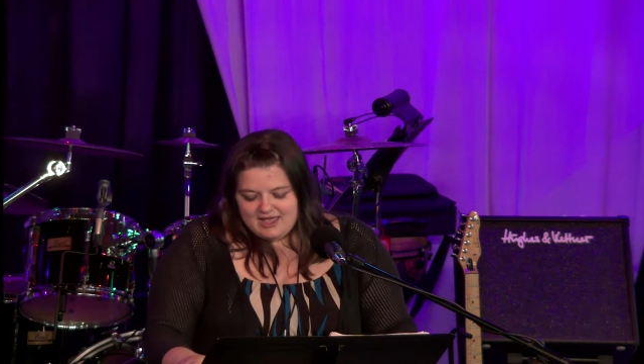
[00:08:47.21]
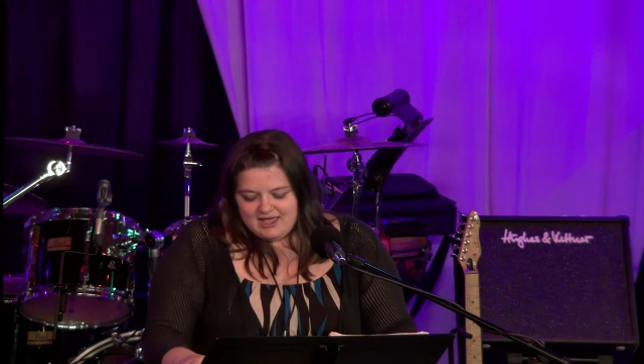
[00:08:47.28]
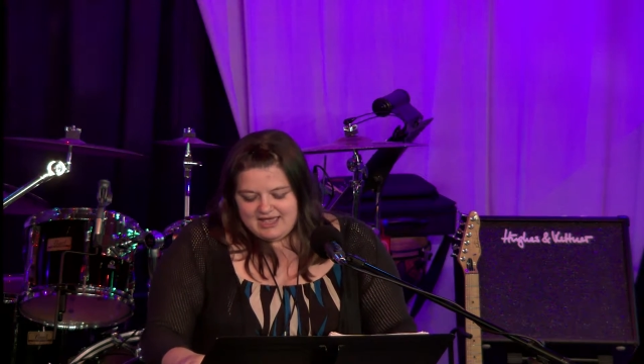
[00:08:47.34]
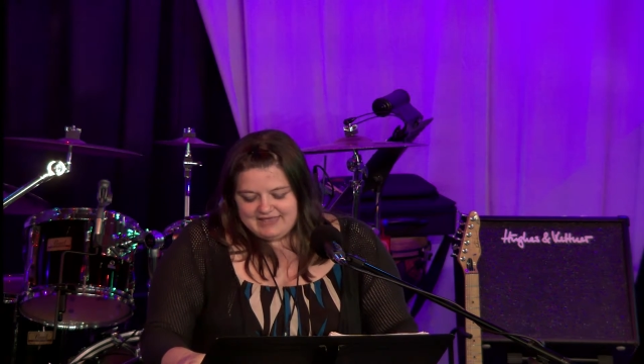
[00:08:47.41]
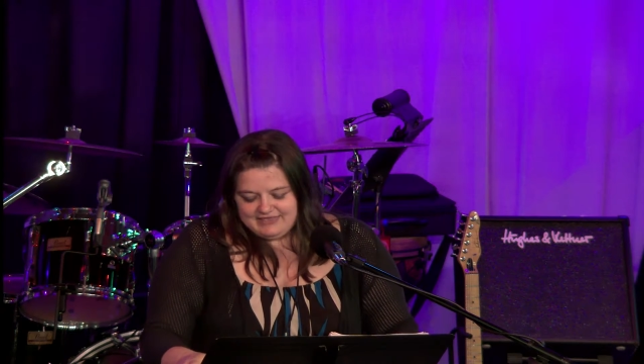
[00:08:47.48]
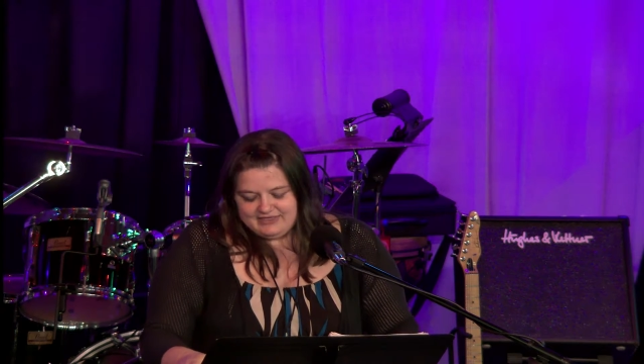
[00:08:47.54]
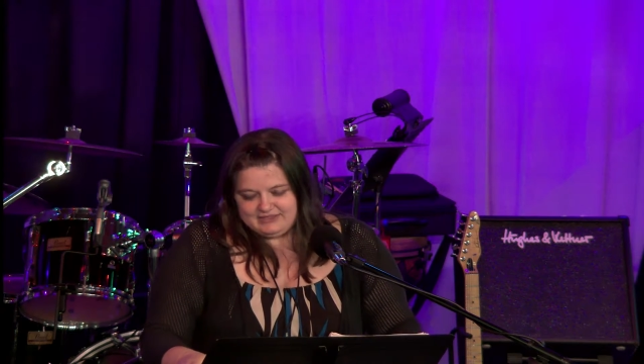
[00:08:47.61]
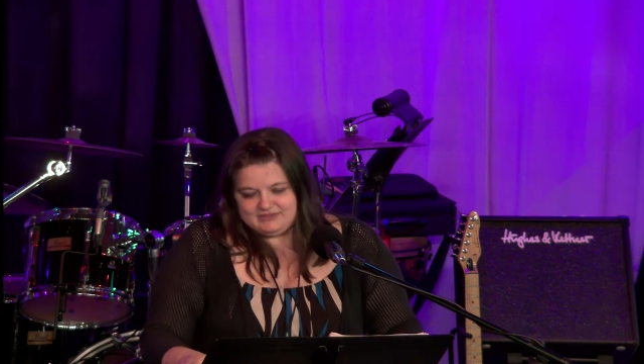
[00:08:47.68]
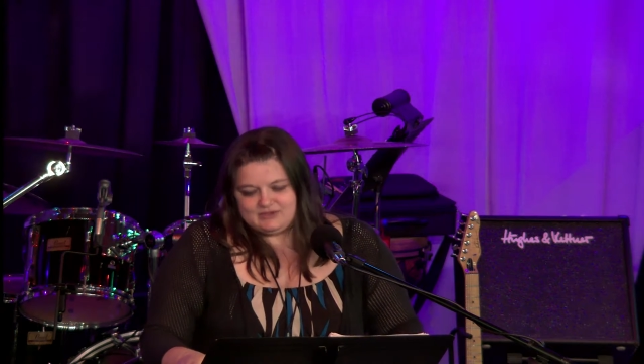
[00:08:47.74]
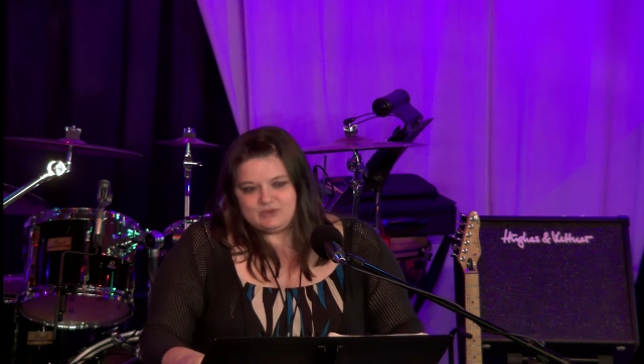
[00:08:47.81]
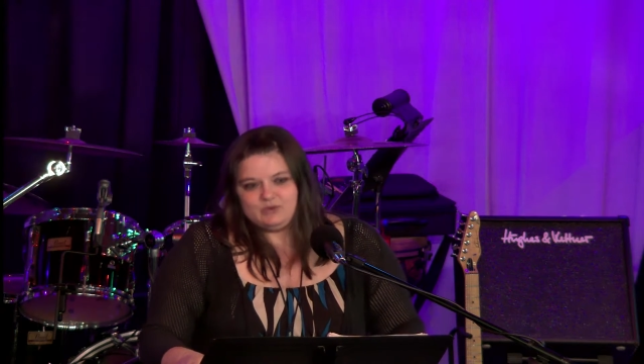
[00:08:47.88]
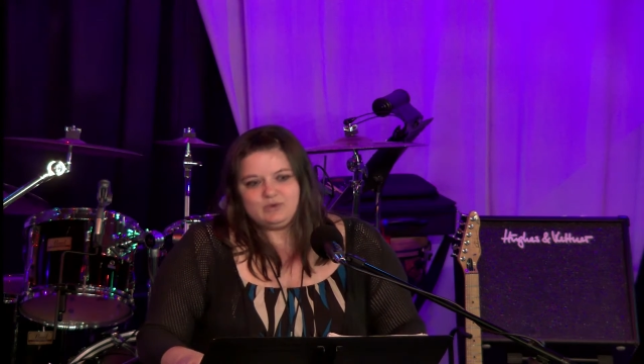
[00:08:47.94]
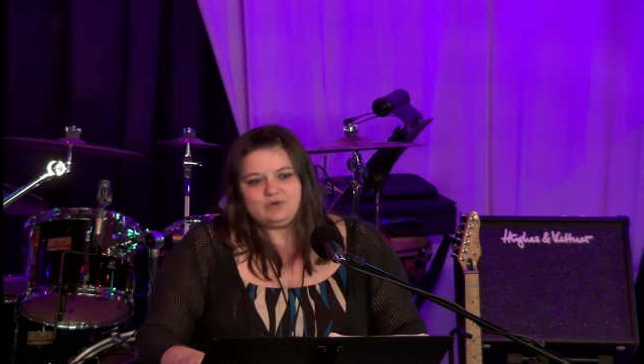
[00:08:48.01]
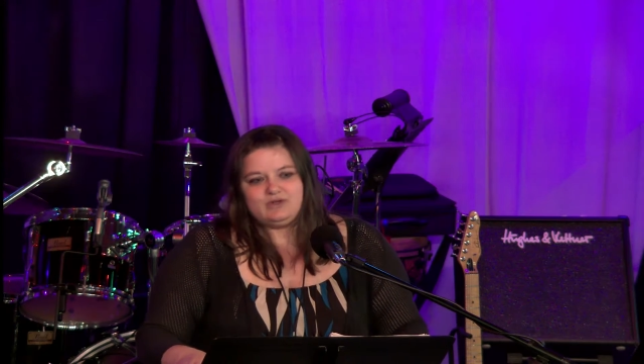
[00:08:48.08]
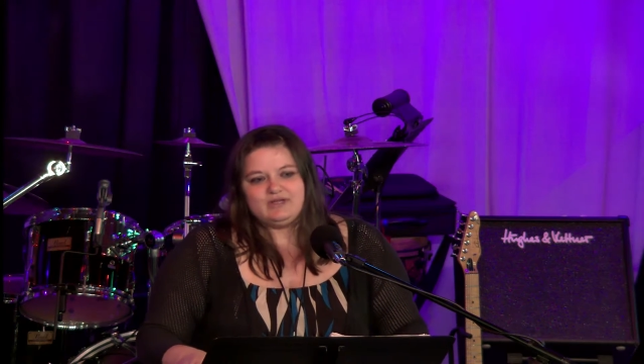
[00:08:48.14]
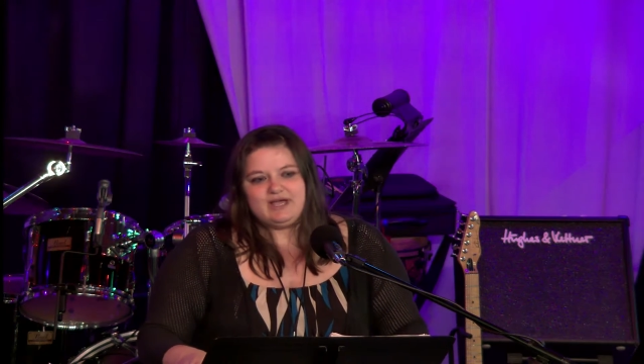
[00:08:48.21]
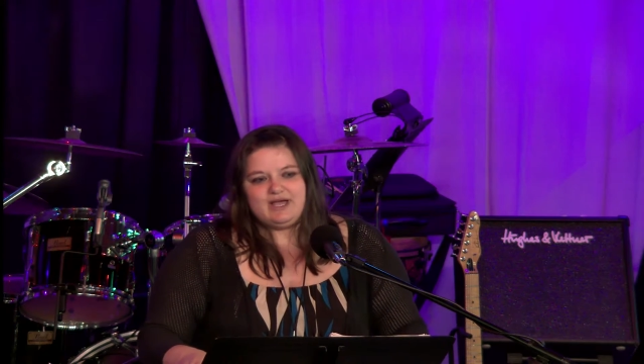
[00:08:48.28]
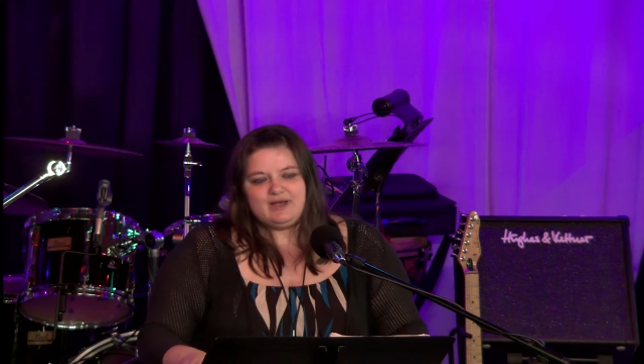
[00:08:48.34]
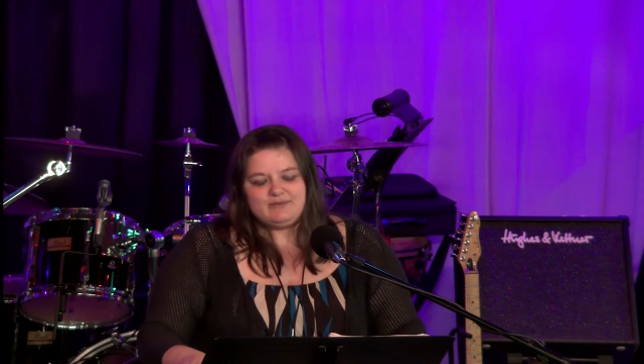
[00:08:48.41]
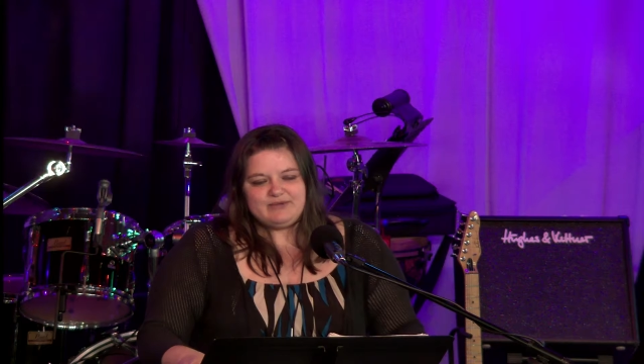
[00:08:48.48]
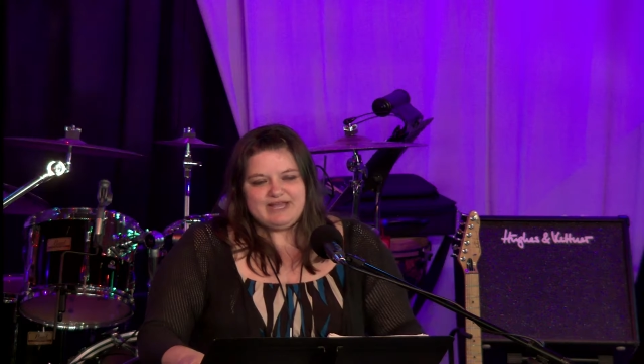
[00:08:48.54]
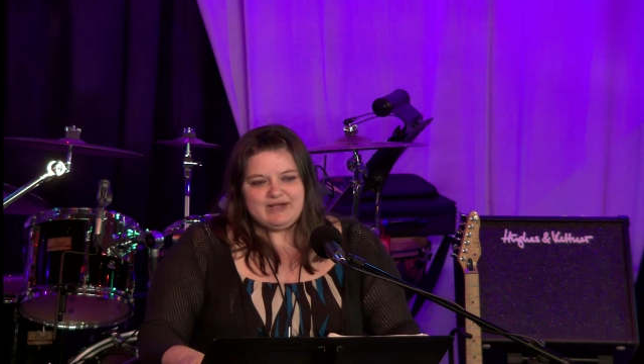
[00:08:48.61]
at the school
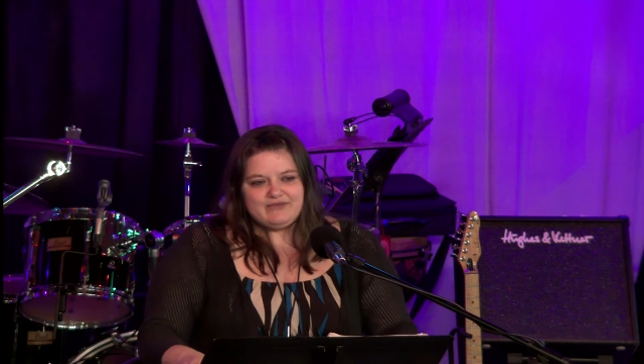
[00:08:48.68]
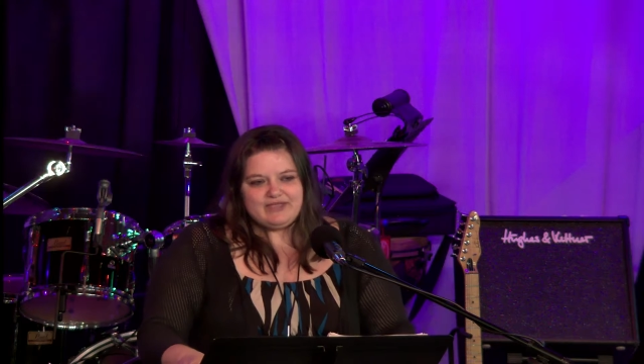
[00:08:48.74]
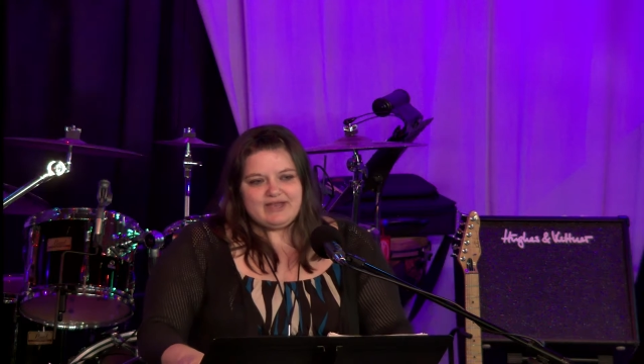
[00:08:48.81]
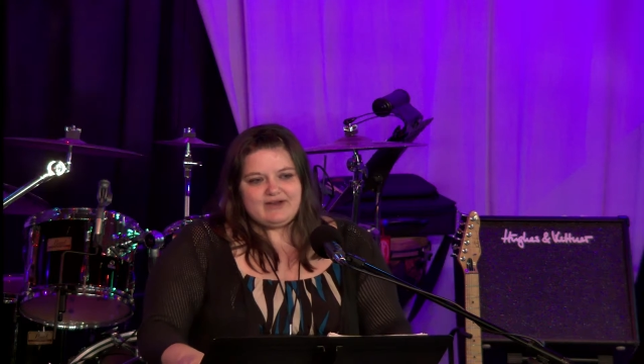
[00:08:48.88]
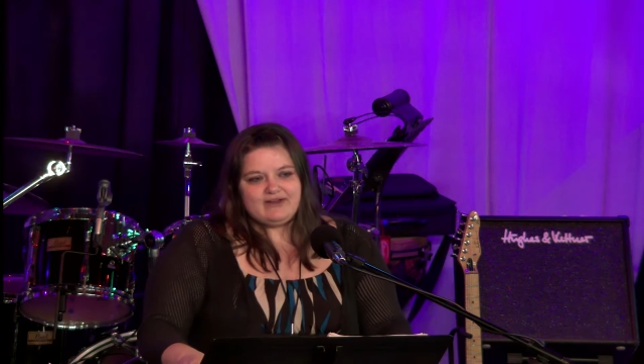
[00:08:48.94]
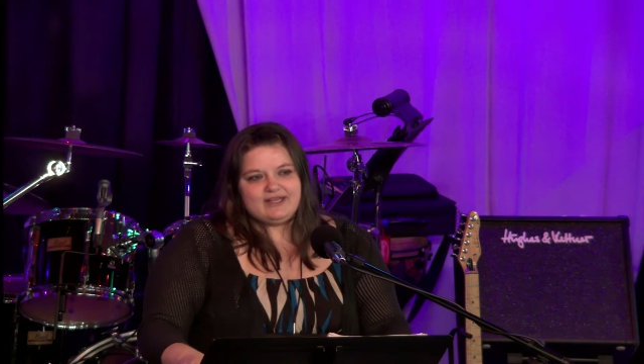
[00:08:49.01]
down there,